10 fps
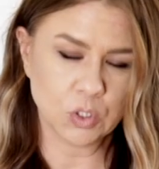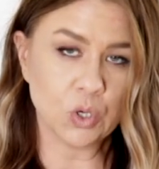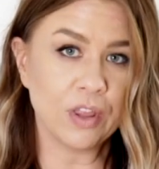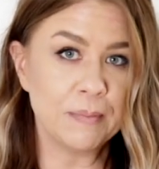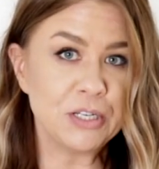
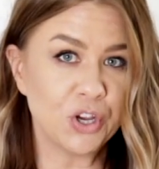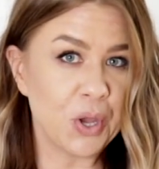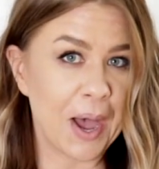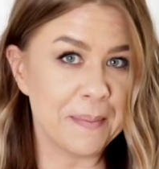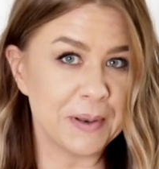So let me show
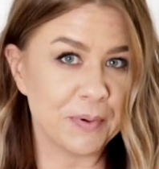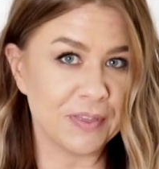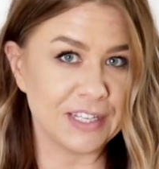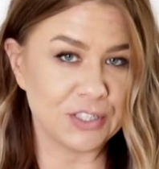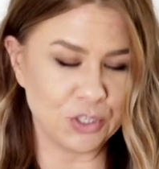you how I'm gonna
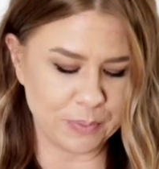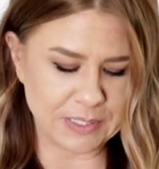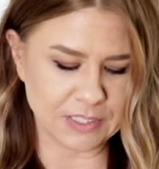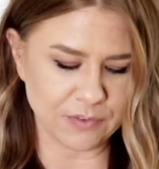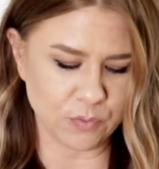put these 2
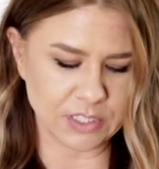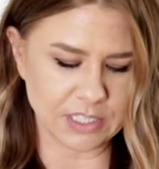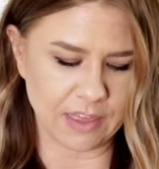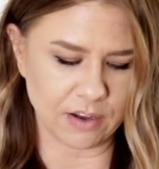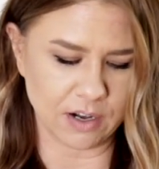pieces of wood
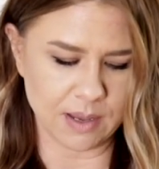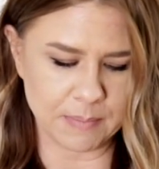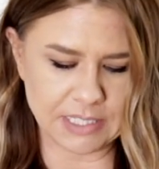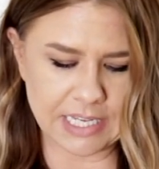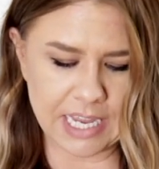together. I'm
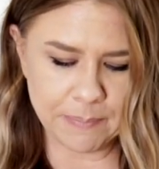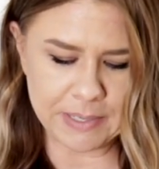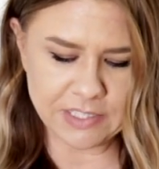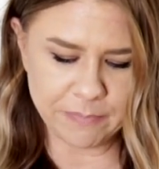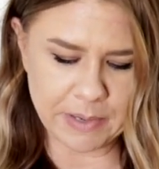gonna take a
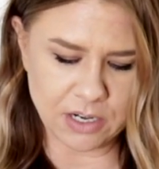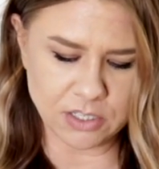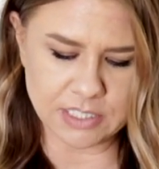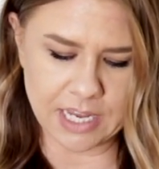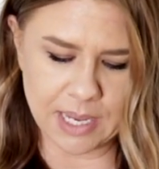piece of
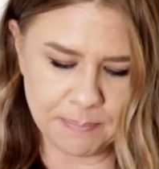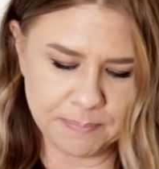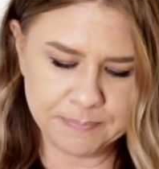painter's tape